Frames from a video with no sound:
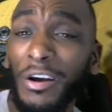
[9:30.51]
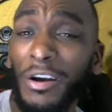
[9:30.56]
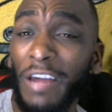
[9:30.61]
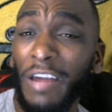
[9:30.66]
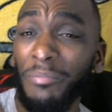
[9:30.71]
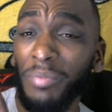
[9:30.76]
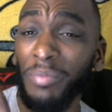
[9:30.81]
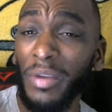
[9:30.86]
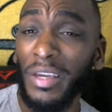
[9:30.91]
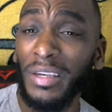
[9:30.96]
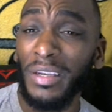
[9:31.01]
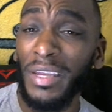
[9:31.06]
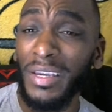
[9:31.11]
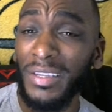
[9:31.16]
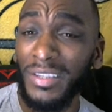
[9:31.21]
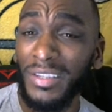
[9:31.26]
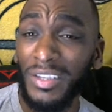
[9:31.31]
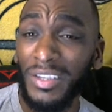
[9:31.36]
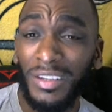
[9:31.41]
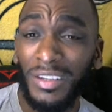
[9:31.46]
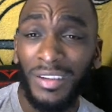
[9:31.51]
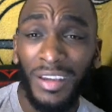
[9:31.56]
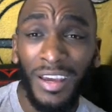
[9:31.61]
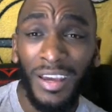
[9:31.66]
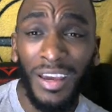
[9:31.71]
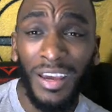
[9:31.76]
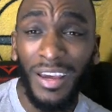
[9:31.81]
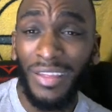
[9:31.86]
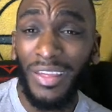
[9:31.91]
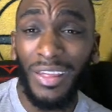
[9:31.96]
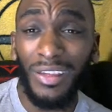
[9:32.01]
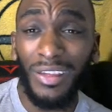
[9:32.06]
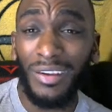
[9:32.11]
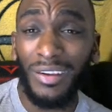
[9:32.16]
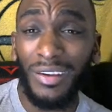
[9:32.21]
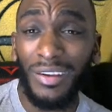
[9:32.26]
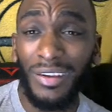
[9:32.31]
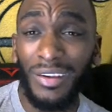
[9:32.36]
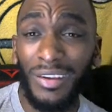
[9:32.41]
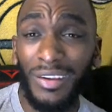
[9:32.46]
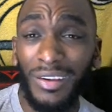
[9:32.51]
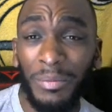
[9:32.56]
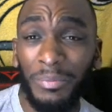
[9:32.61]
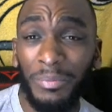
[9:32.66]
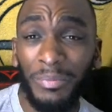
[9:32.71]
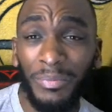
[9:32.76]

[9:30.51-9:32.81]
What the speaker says: and I've played next gen. They look the same.